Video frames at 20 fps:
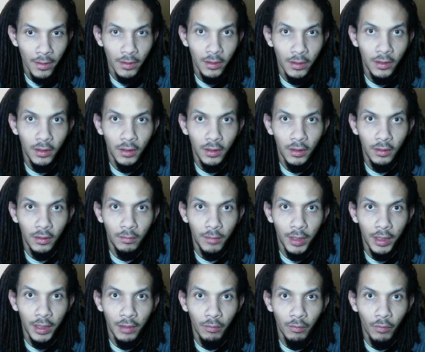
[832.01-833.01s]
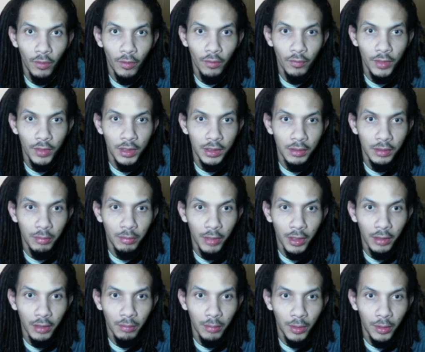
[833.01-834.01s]
And where we need to break
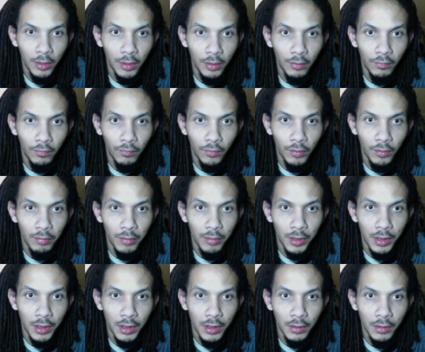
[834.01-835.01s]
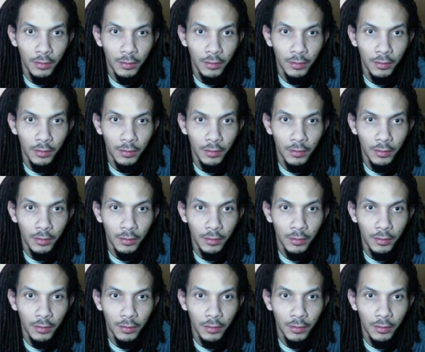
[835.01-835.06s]
above would be